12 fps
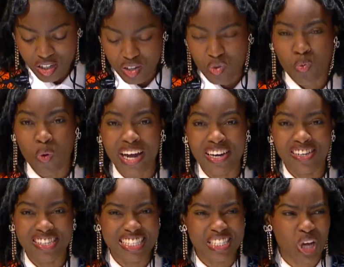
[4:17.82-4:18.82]
Where
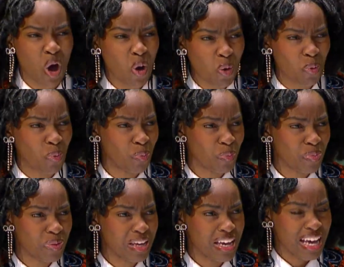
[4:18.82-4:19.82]
is home
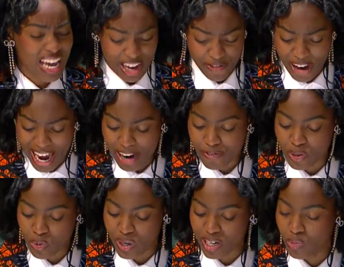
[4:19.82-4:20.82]
if
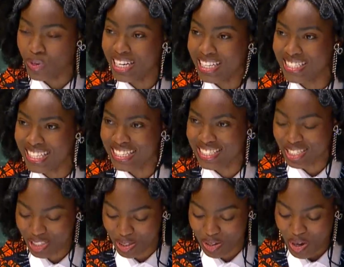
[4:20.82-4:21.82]
everywhere we
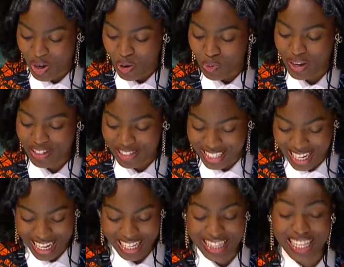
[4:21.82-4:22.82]
exist, whether
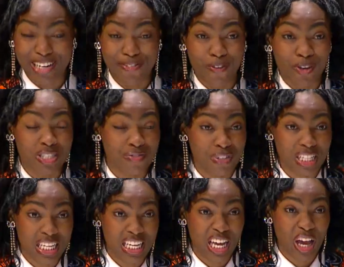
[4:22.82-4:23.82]
taken there
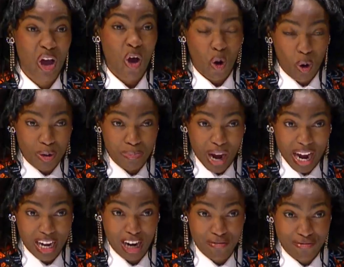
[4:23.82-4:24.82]
forcefully or
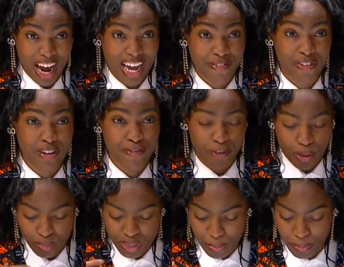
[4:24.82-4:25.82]
by arriving
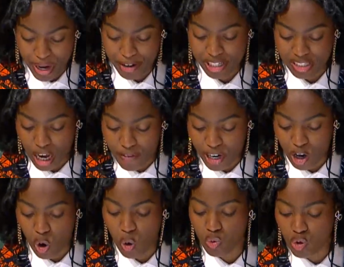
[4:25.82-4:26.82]
from the merit of our
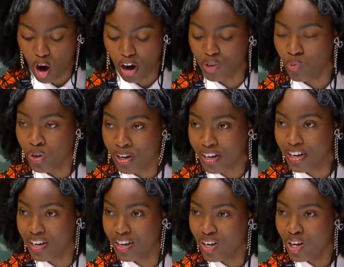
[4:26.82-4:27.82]
own hard work,
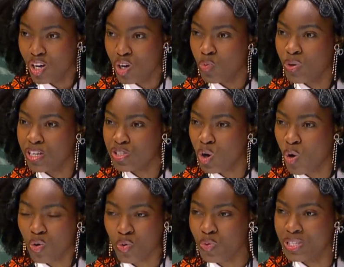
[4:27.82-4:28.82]
we are
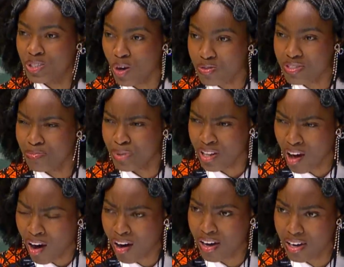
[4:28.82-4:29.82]
told we don't
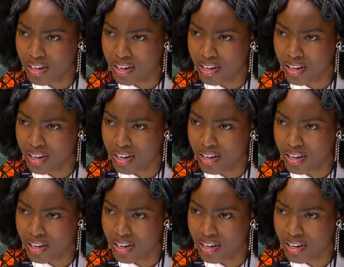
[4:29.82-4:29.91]
belong?